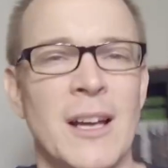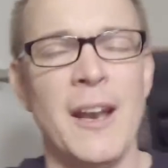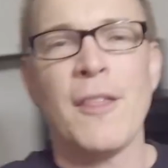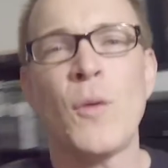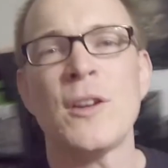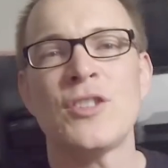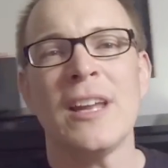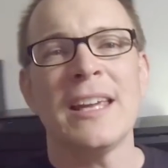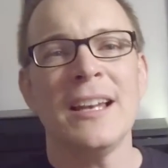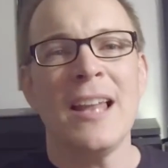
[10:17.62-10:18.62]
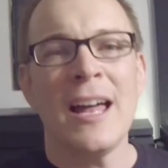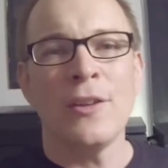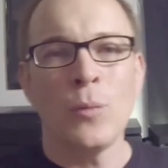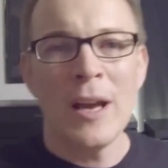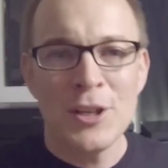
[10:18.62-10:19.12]
Another question I get a lot
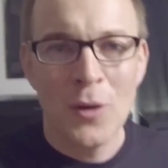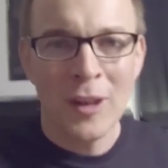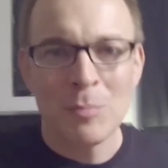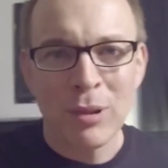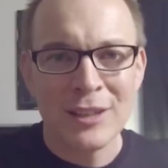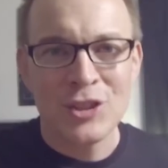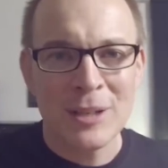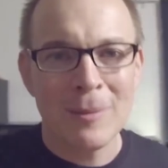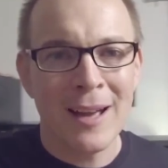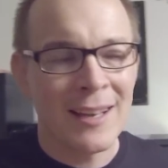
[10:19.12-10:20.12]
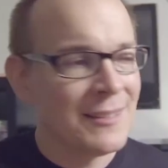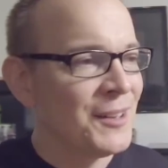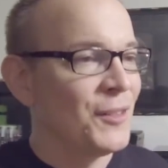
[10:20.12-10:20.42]
is, why do you only play Gmod?